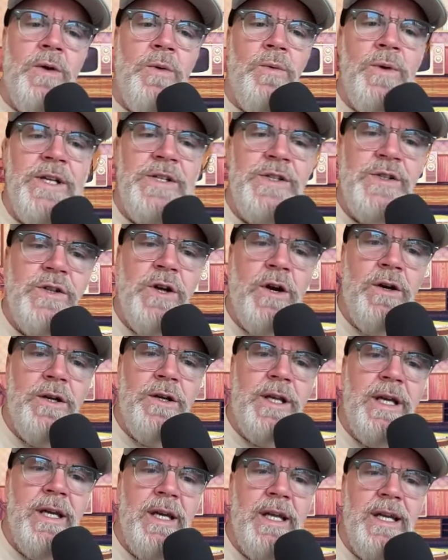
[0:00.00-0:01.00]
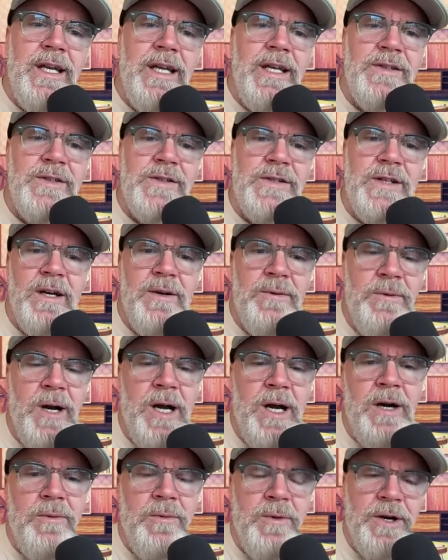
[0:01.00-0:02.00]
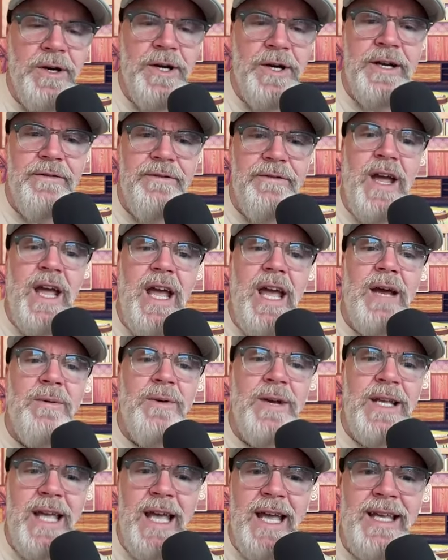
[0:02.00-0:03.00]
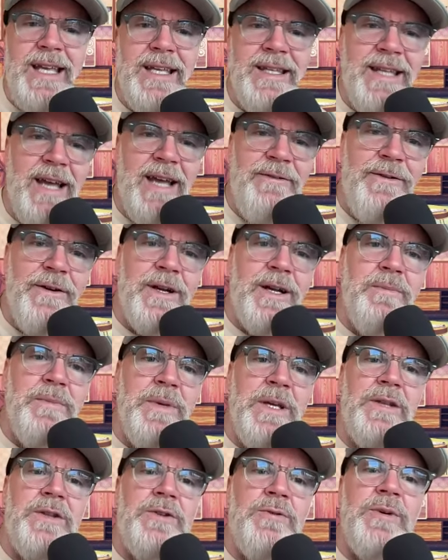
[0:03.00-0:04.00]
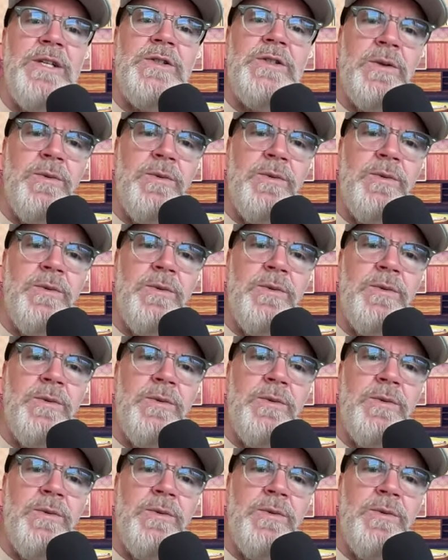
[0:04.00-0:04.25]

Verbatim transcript: we start getting into, well, we're in a van, we can't get that fucking B3.